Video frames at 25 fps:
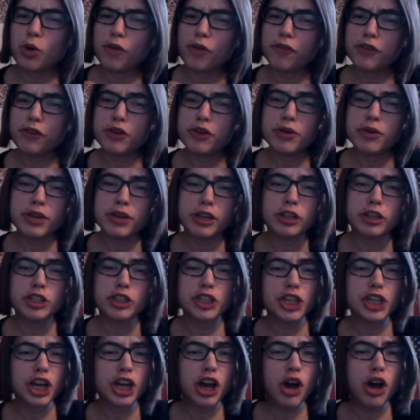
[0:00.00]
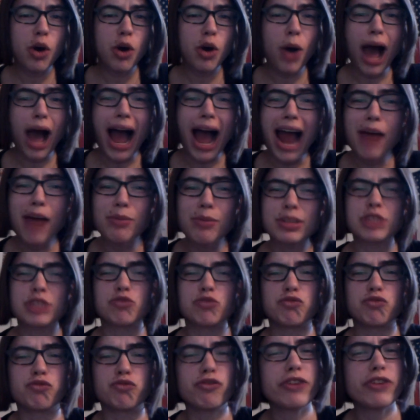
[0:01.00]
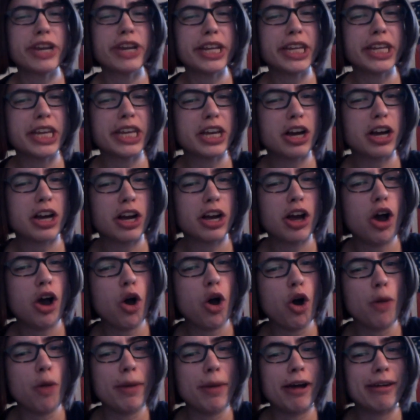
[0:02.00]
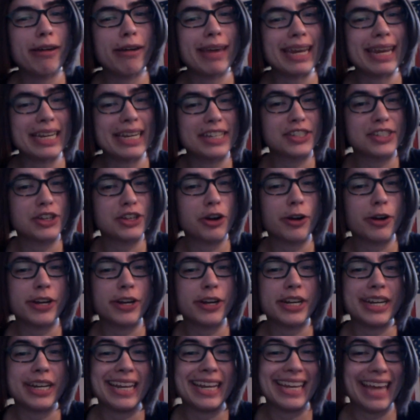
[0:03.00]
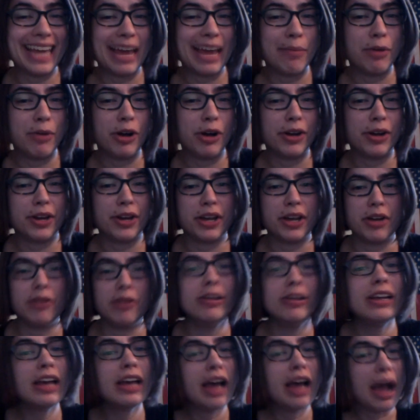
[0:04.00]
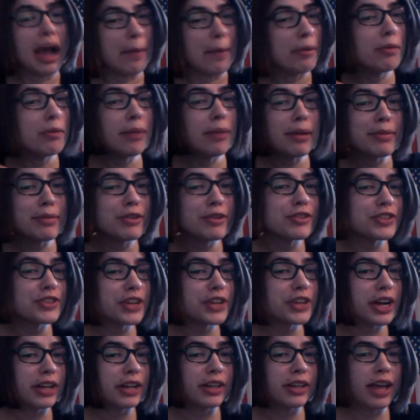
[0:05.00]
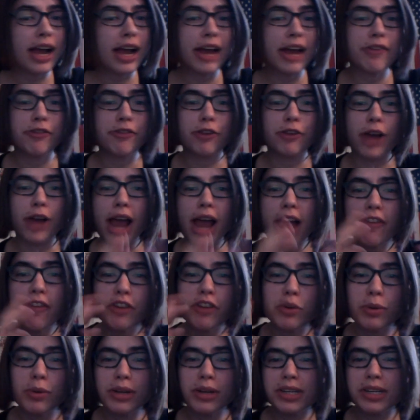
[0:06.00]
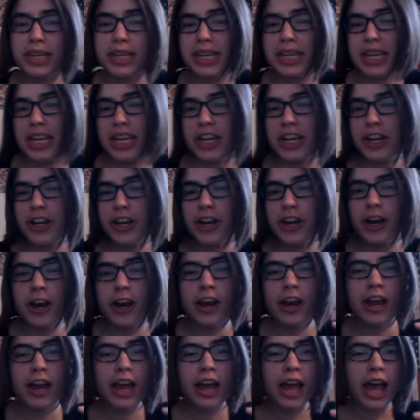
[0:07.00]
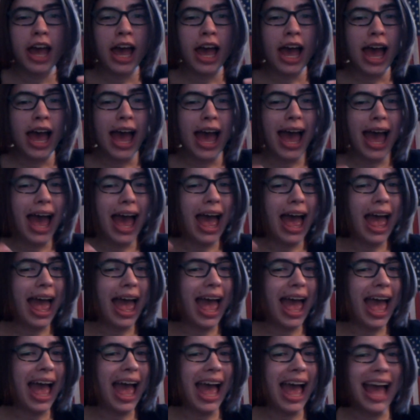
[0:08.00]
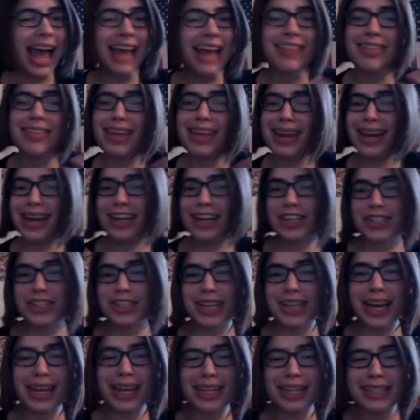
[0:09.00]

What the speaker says: a few years ago, I was really gung-ho about getting started in game audio. I put my music online for everyone to hear, and then I just kind of